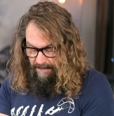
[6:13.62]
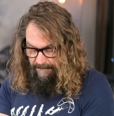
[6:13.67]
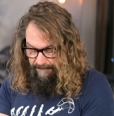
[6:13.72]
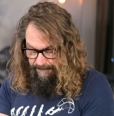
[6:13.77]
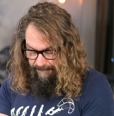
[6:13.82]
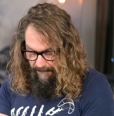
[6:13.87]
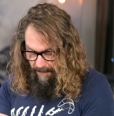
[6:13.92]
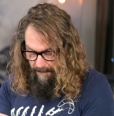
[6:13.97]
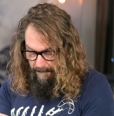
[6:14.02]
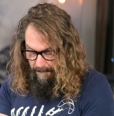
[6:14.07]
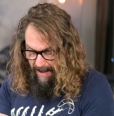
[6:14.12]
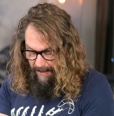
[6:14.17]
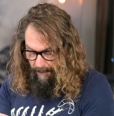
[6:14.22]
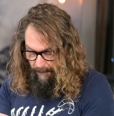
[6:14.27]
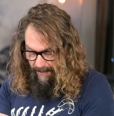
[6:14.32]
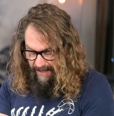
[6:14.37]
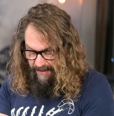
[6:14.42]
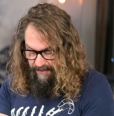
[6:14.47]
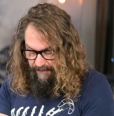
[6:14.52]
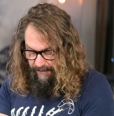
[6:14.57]
from my
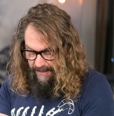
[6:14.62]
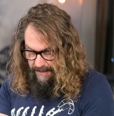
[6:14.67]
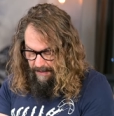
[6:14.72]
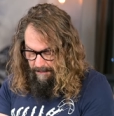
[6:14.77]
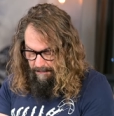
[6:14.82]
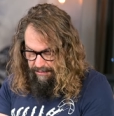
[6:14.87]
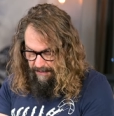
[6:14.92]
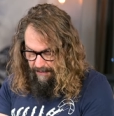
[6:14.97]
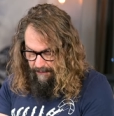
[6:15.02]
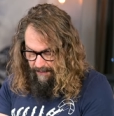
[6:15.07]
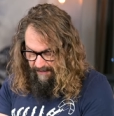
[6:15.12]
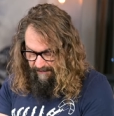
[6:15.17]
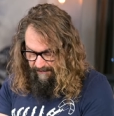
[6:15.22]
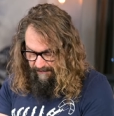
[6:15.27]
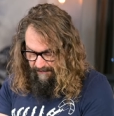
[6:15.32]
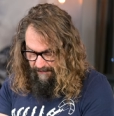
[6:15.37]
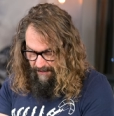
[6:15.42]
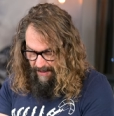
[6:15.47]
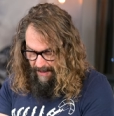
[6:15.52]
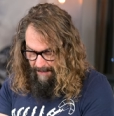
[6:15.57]
red, green, and blue
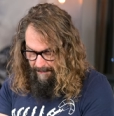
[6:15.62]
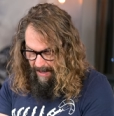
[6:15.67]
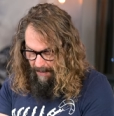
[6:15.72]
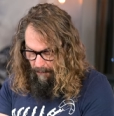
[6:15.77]
histogram.